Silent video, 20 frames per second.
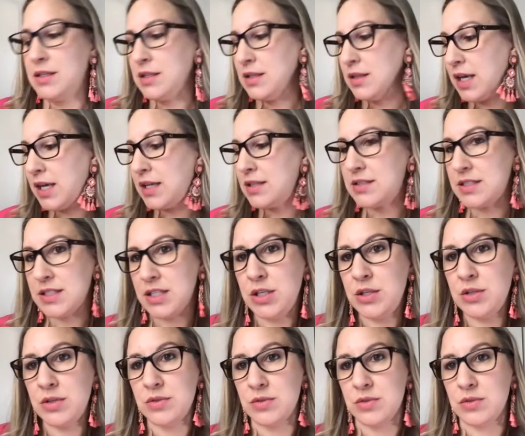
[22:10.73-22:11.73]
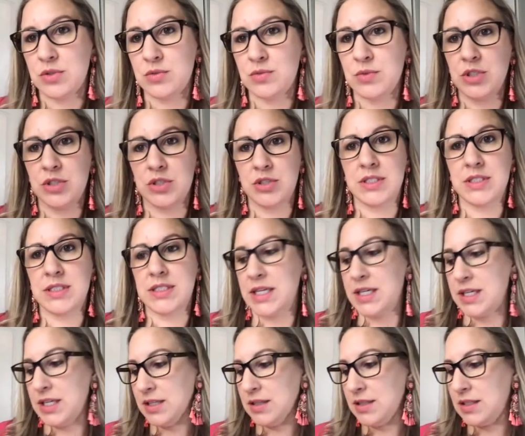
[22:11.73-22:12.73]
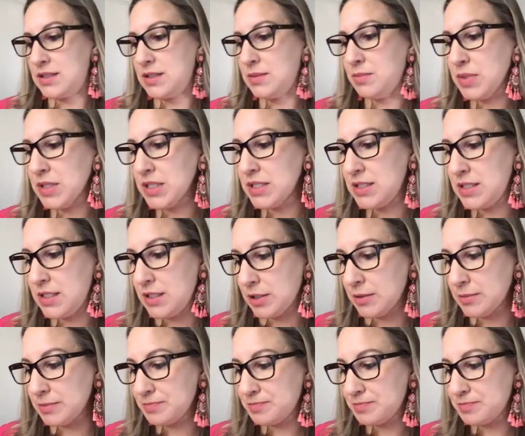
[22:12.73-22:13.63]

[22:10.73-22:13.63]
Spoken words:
That's huge when you're designing. That's a big deal.